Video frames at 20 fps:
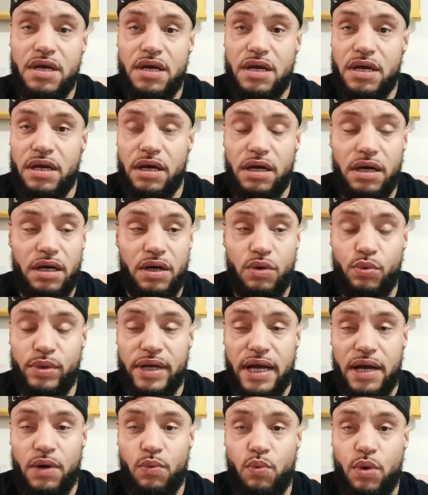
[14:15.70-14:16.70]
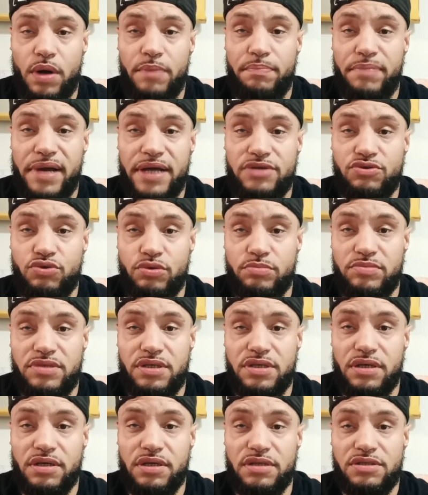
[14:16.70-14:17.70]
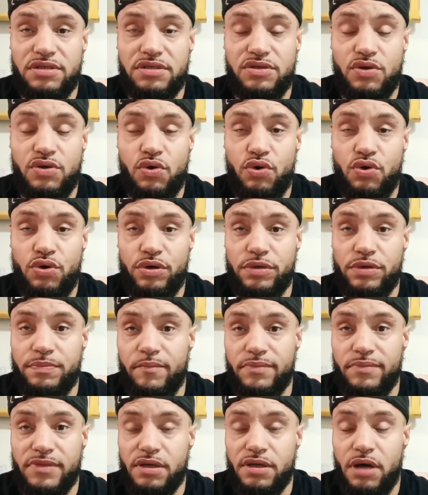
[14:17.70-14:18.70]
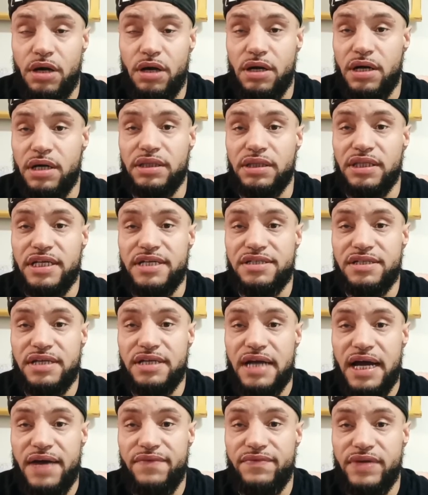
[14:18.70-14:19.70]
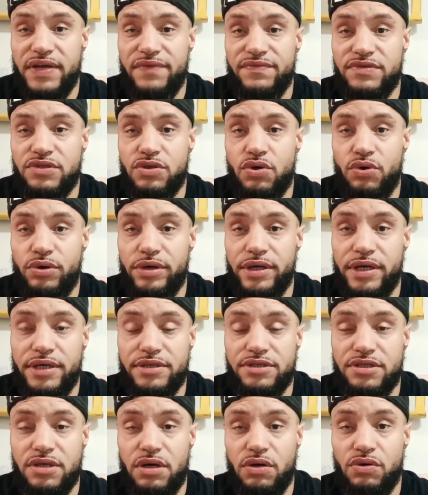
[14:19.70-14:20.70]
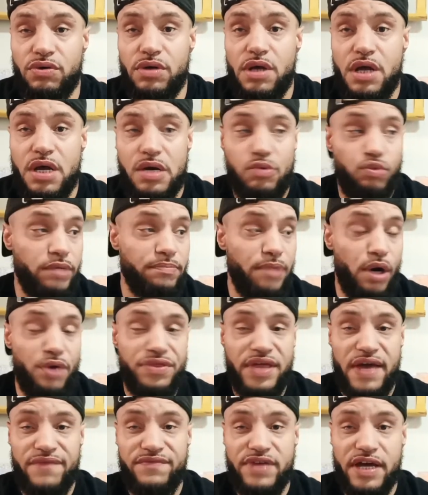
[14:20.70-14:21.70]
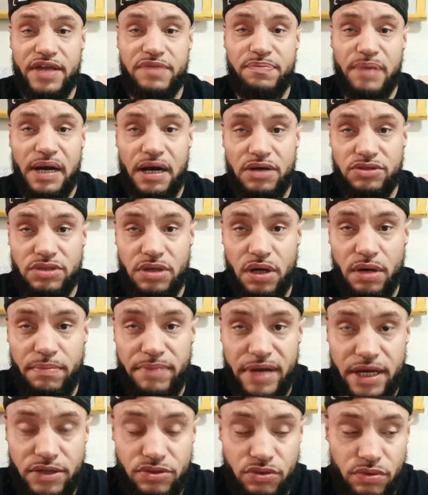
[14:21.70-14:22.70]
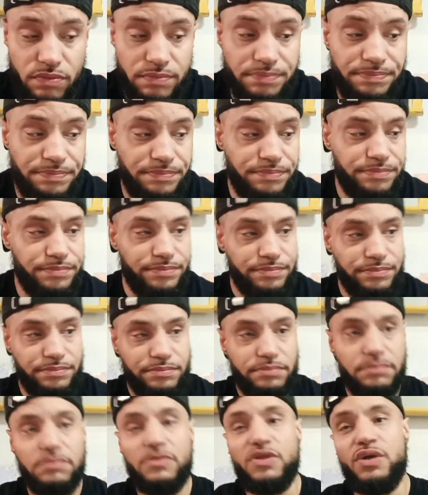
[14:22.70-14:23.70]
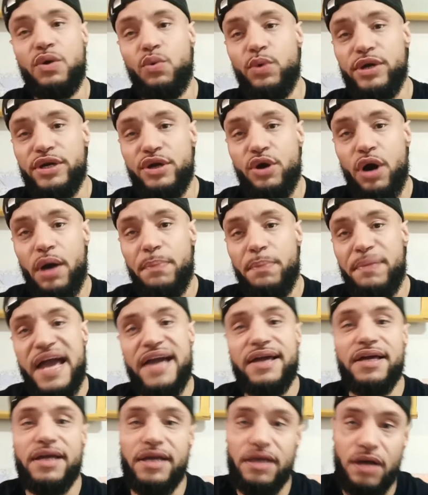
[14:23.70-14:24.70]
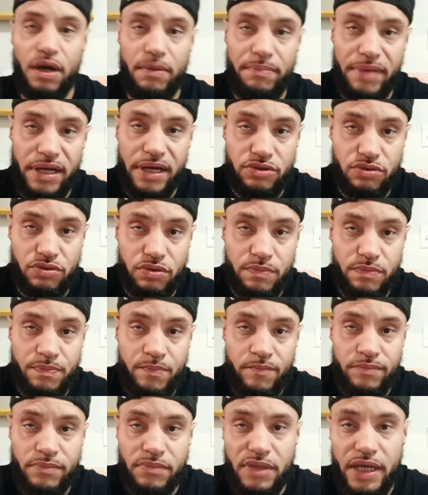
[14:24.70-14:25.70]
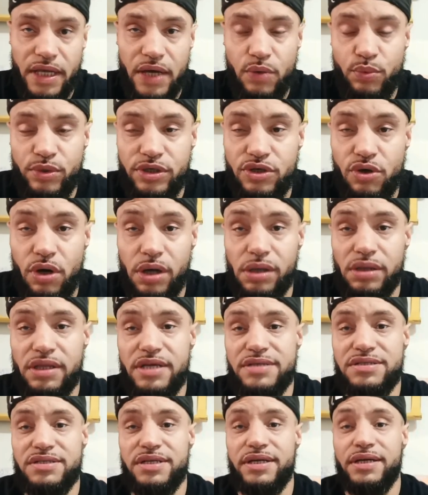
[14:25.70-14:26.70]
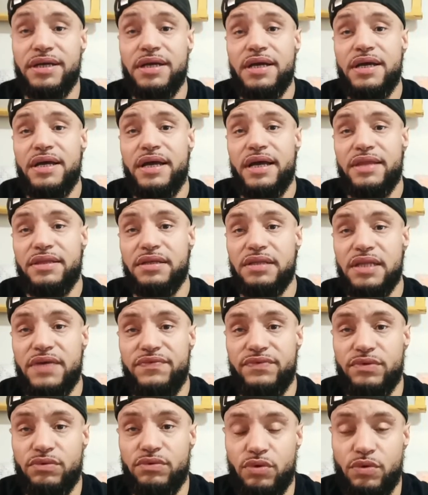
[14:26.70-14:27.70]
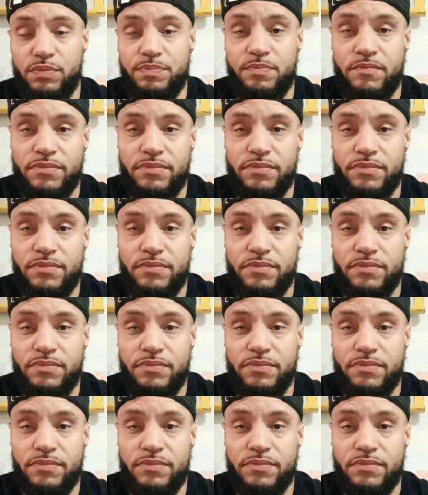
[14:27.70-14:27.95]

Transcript: Uh, we got a one bedroom to store our unlisted inventory and so we both have death piles in our bedroom. We do our packing in our bedroom and we do our listing in the living room.